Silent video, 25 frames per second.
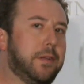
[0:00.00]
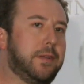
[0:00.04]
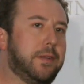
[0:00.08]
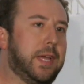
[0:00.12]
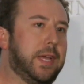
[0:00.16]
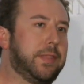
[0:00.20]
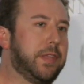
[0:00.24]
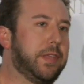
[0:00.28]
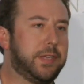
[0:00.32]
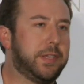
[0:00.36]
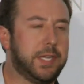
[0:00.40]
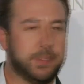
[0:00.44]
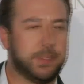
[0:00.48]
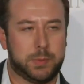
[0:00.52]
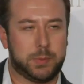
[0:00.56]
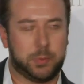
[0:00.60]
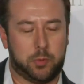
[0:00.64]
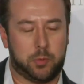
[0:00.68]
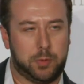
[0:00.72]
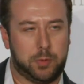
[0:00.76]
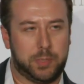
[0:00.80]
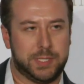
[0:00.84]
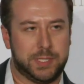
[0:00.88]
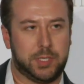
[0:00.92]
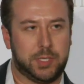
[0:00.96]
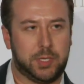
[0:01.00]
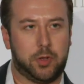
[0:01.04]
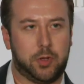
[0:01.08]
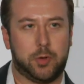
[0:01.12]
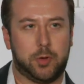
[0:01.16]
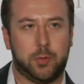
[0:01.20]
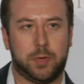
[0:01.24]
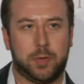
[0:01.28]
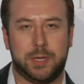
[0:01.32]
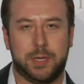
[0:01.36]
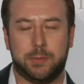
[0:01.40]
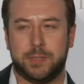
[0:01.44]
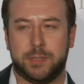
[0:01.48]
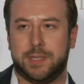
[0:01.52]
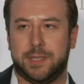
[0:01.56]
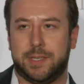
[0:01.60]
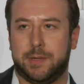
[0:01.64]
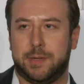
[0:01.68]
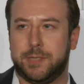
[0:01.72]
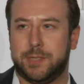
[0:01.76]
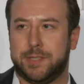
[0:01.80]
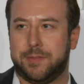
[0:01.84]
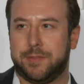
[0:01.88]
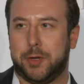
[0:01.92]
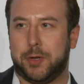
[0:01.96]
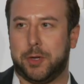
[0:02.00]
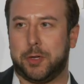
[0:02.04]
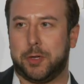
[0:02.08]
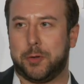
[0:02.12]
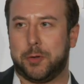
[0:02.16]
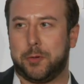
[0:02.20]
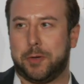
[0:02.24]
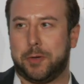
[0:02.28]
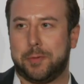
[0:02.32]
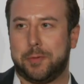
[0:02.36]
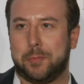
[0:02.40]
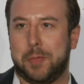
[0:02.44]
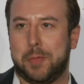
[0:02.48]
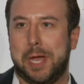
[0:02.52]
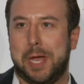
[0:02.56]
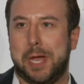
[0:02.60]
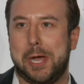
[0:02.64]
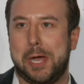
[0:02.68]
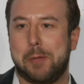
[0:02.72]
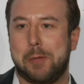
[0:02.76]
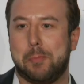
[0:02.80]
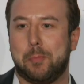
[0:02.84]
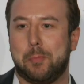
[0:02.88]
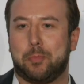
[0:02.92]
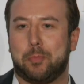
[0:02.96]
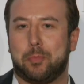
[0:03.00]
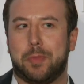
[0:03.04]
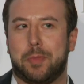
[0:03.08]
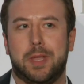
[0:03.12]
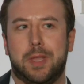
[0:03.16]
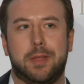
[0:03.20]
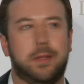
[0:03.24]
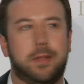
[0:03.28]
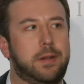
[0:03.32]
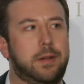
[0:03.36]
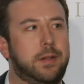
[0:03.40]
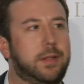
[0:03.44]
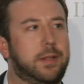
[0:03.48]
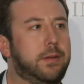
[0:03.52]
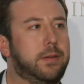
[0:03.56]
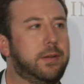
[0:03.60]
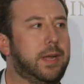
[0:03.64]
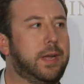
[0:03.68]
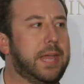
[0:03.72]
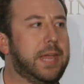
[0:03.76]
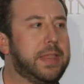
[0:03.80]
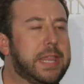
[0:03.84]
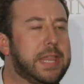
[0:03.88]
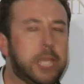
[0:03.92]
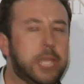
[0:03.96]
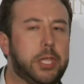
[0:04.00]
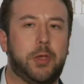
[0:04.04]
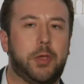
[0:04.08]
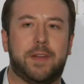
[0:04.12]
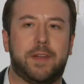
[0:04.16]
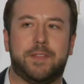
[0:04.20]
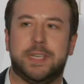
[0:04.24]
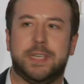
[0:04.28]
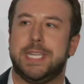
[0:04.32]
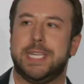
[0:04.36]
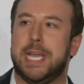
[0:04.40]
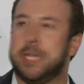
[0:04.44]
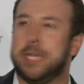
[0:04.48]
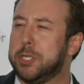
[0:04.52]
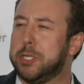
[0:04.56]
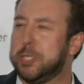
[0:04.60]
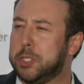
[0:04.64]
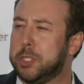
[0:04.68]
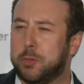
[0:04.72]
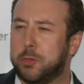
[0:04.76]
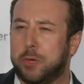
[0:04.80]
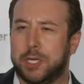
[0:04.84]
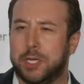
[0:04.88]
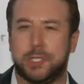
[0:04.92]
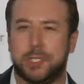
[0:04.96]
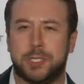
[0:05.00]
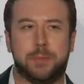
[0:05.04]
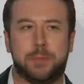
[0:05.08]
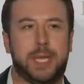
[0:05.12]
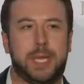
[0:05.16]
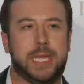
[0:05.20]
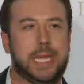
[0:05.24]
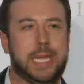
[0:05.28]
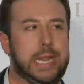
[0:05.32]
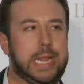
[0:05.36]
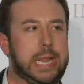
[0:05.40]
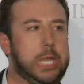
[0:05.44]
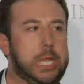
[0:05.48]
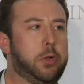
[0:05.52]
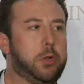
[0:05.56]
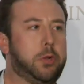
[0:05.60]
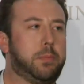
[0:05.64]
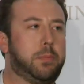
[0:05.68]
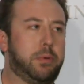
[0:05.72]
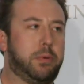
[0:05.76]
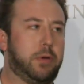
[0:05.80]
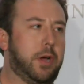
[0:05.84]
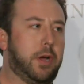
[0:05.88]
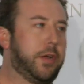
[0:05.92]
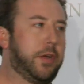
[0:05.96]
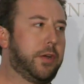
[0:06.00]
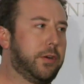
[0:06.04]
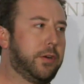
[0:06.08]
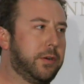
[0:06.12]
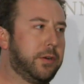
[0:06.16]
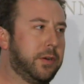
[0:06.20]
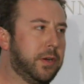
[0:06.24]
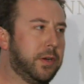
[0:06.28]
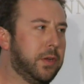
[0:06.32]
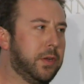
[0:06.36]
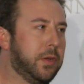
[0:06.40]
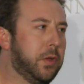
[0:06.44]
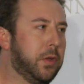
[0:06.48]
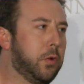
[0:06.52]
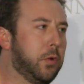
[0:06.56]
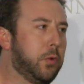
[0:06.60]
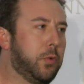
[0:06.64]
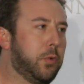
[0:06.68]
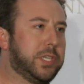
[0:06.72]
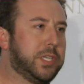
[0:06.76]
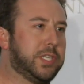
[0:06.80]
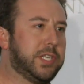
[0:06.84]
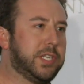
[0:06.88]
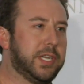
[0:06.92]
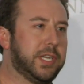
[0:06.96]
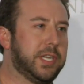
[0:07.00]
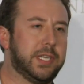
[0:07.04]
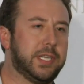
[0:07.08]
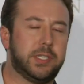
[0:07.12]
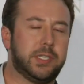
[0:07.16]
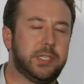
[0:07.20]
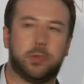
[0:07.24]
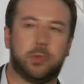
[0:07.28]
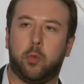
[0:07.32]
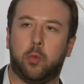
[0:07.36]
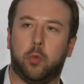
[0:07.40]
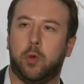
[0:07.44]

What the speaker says: Not that Tim's point wasn't a good one. It was a very good one. I think you have to take this question and make it a little broader, which is